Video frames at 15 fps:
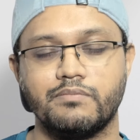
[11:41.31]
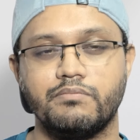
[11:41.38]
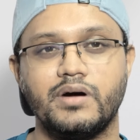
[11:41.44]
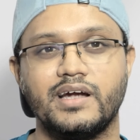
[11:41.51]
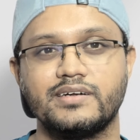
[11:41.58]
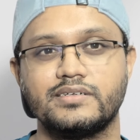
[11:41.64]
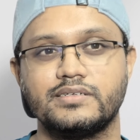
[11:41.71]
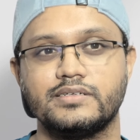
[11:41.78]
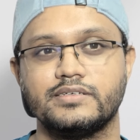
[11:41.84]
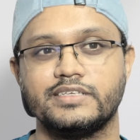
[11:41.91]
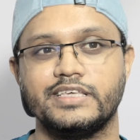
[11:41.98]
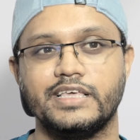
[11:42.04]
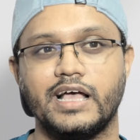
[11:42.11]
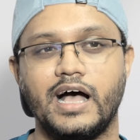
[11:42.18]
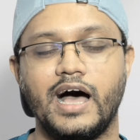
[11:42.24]
But
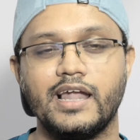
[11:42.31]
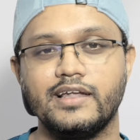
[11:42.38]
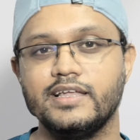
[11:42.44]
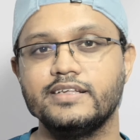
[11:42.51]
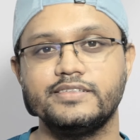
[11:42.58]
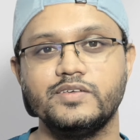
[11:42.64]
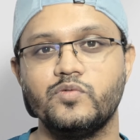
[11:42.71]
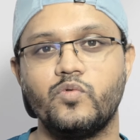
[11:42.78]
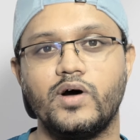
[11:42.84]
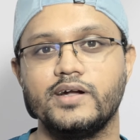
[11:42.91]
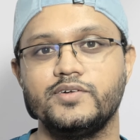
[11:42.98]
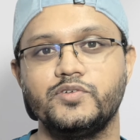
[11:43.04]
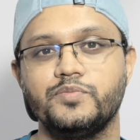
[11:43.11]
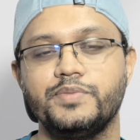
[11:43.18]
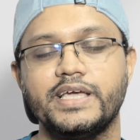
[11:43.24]
unless you
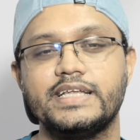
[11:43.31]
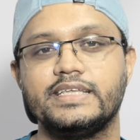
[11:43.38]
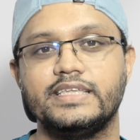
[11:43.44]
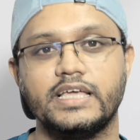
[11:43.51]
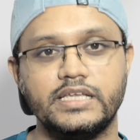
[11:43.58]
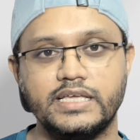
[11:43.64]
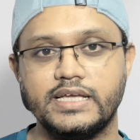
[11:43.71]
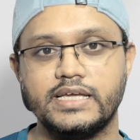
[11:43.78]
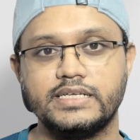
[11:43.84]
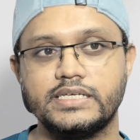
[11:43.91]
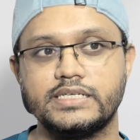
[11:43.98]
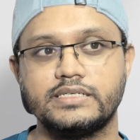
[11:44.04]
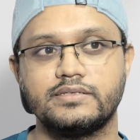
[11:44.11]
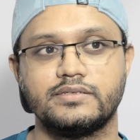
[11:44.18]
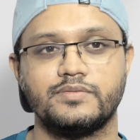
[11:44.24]
want to be a
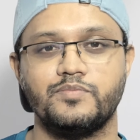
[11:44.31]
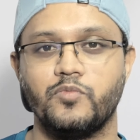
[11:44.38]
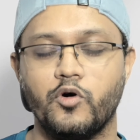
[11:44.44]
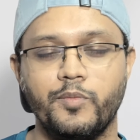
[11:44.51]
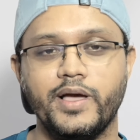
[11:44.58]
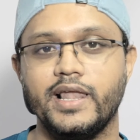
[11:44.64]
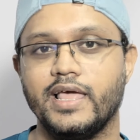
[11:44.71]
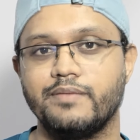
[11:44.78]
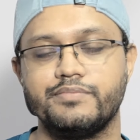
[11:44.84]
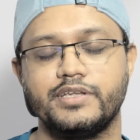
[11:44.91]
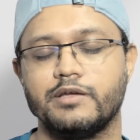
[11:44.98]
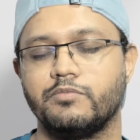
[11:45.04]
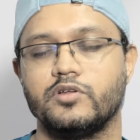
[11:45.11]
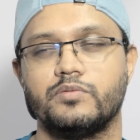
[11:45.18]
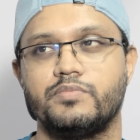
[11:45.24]
dedicated mobile app
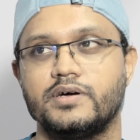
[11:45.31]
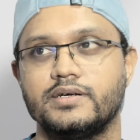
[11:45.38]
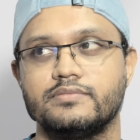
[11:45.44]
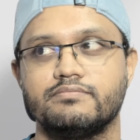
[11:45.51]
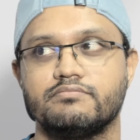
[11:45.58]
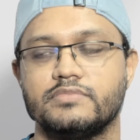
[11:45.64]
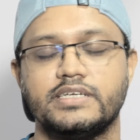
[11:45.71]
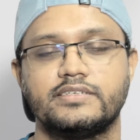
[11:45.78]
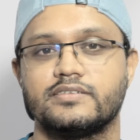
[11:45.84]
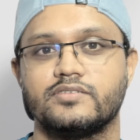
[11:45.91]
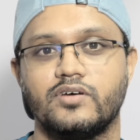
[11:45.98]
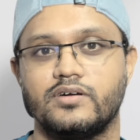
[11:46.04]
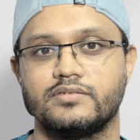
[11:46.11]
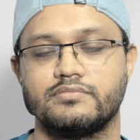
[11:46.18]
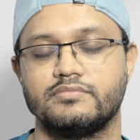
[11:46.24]
developer, it's
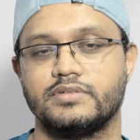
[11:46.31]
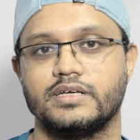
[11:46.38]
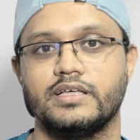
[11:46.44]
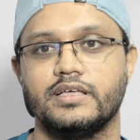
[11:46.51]
not